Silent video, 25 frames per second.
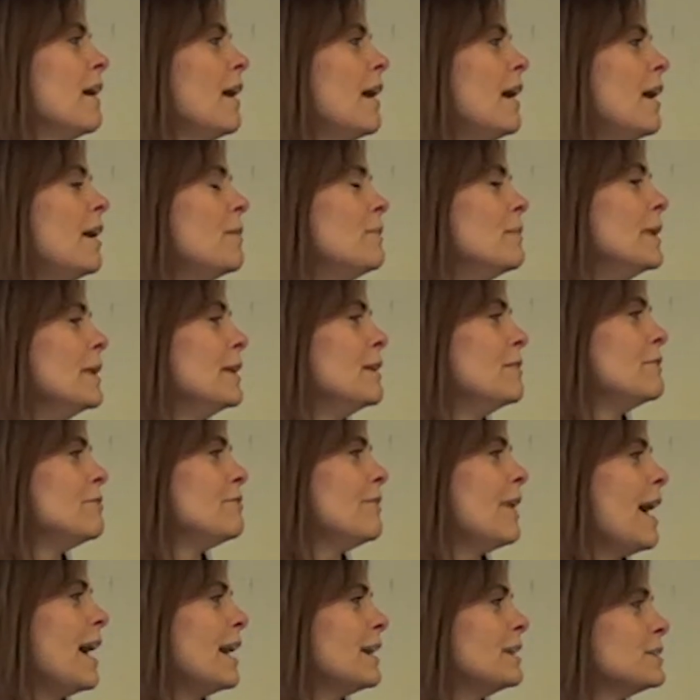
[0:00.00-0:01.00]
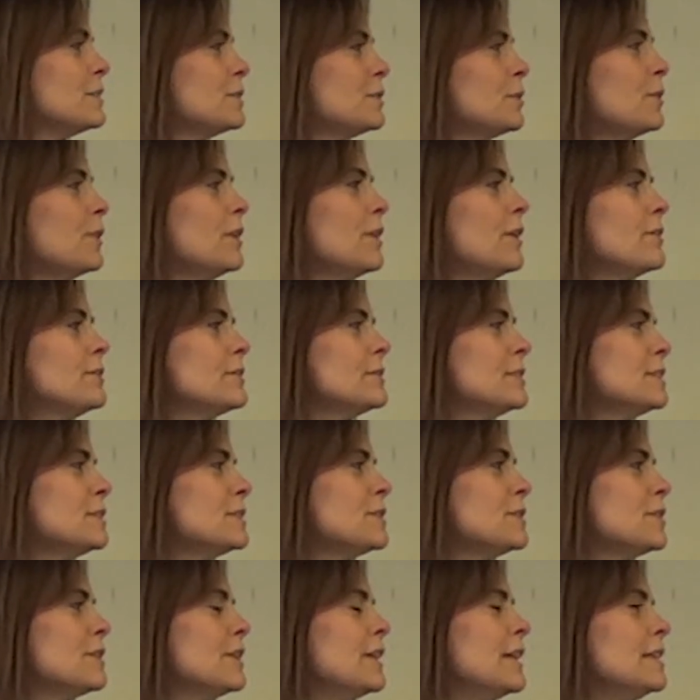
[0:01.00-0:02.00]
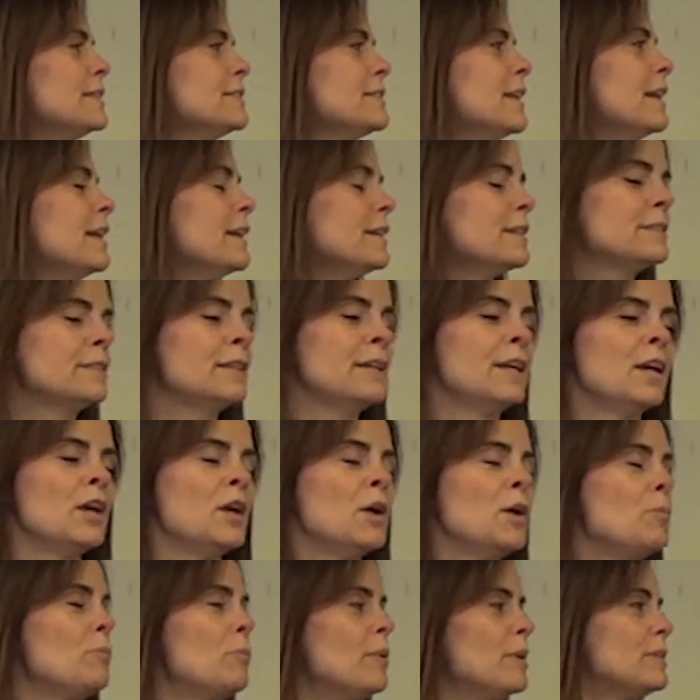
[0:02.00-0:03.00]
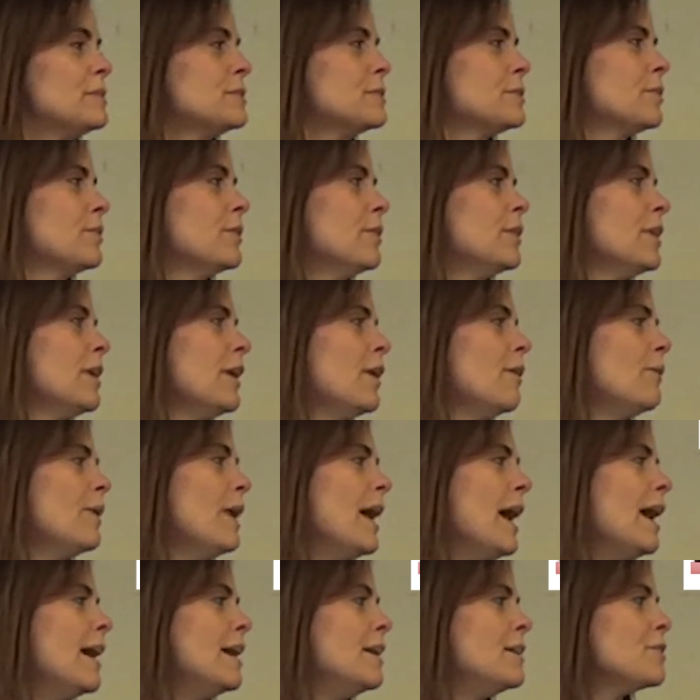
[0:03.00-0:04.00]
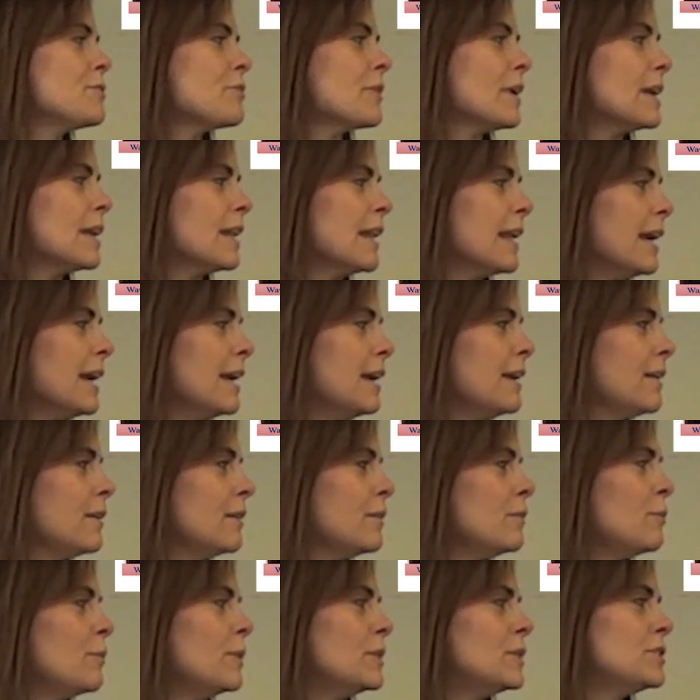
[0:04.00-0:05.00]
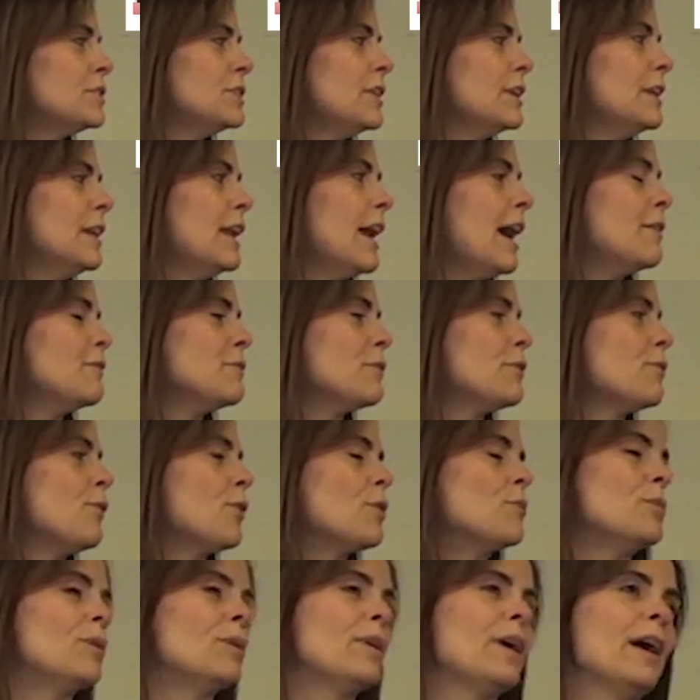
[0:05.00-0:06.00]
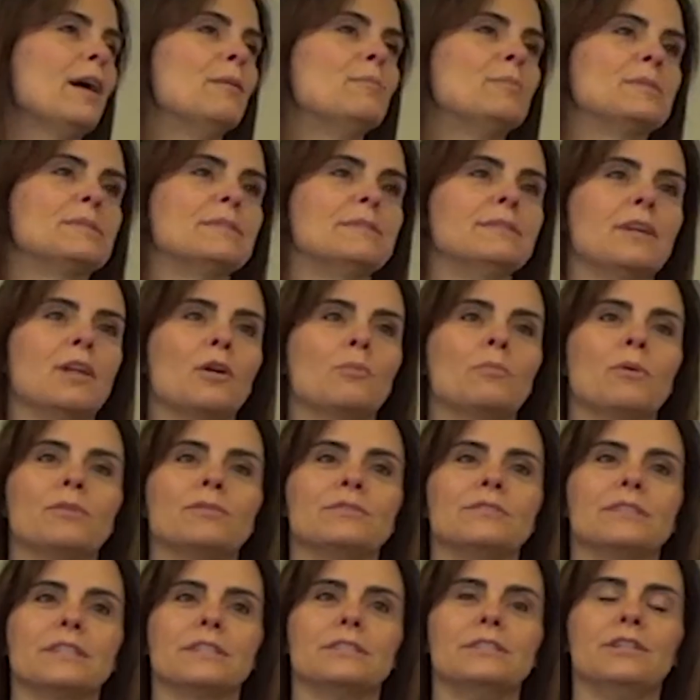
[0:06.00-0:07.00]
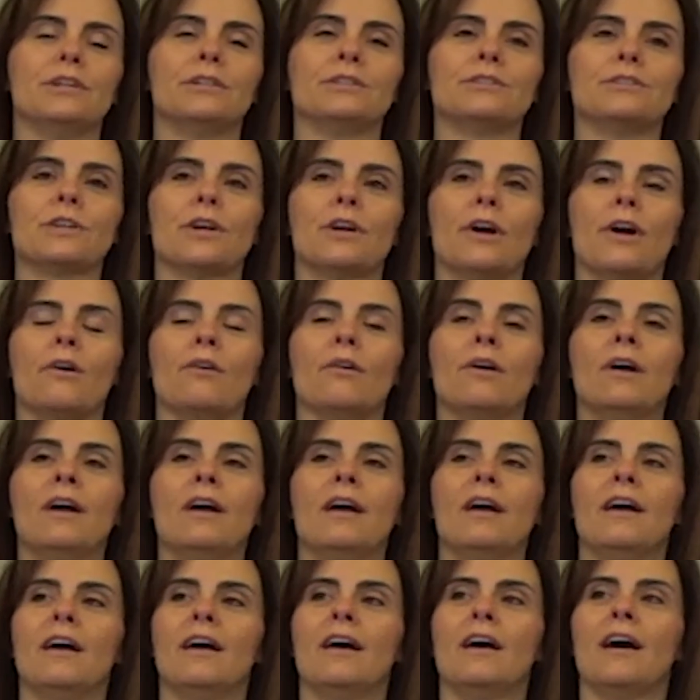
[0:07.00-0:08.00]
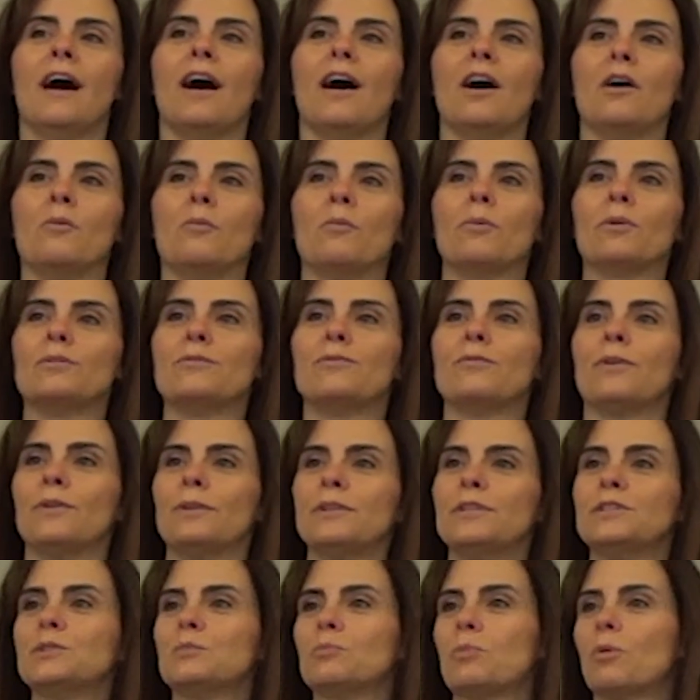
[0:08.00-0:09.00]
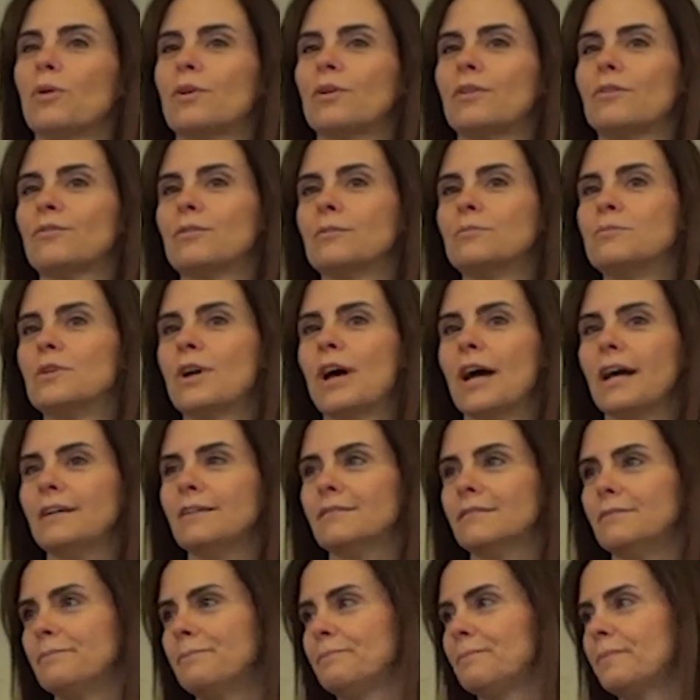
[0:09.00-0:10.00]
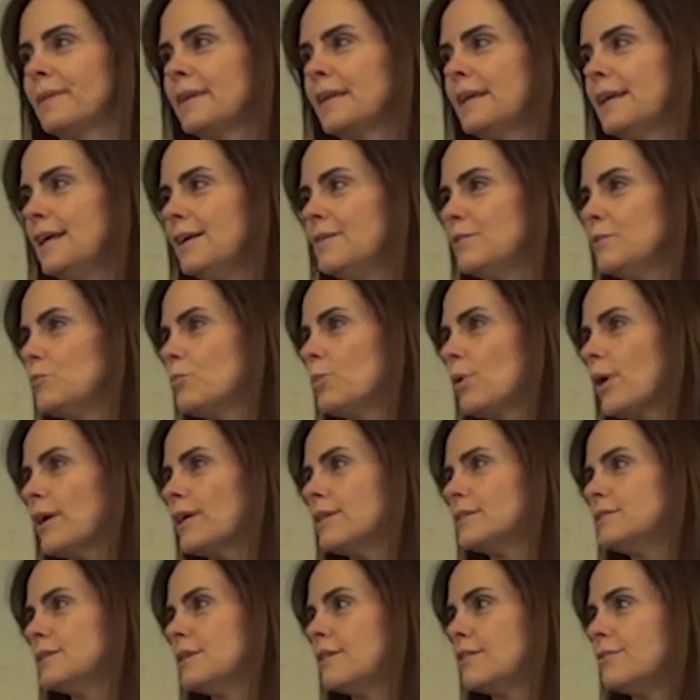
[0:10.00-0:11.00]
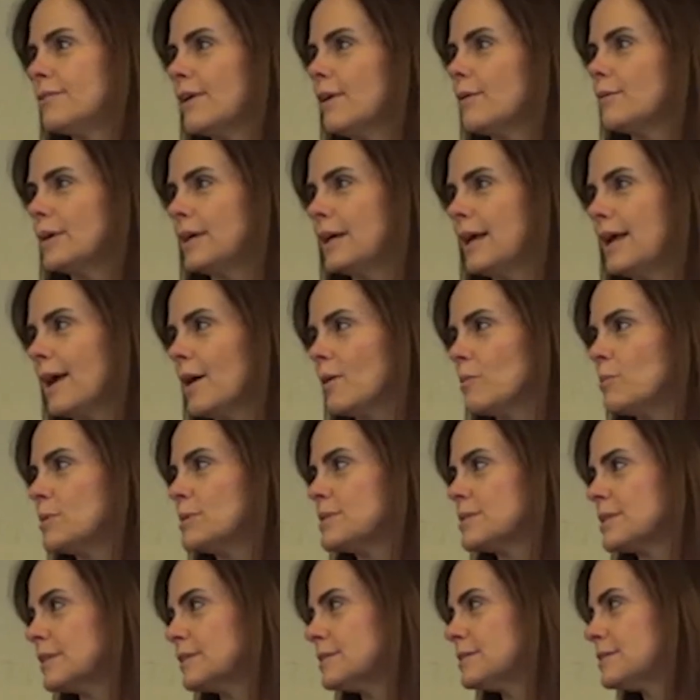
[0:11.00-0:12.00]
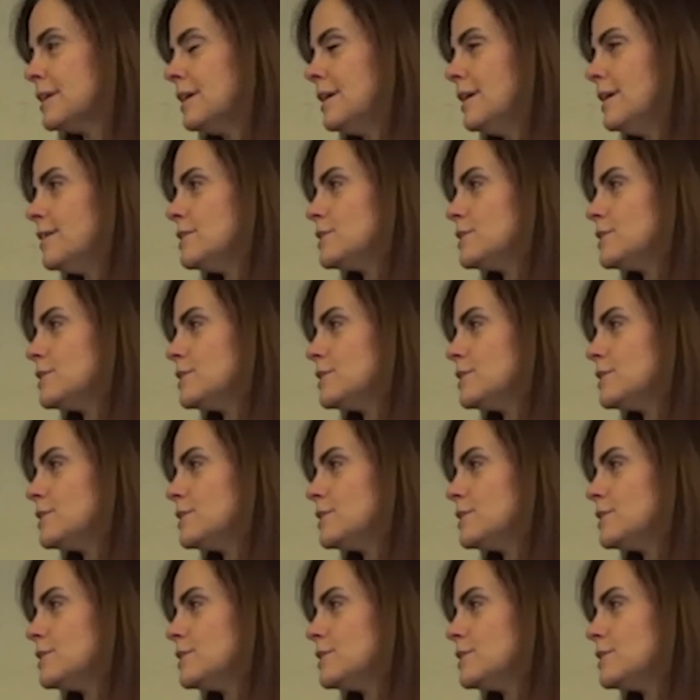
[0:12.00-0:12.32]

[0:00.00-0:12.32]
Um, and in fact, Sioux Lookout says 36, but Sioux Lookout and Red Lake, which didn't have a formal campus until about six years ago, uh, were fully supported from Dryden even prior to founding campuses.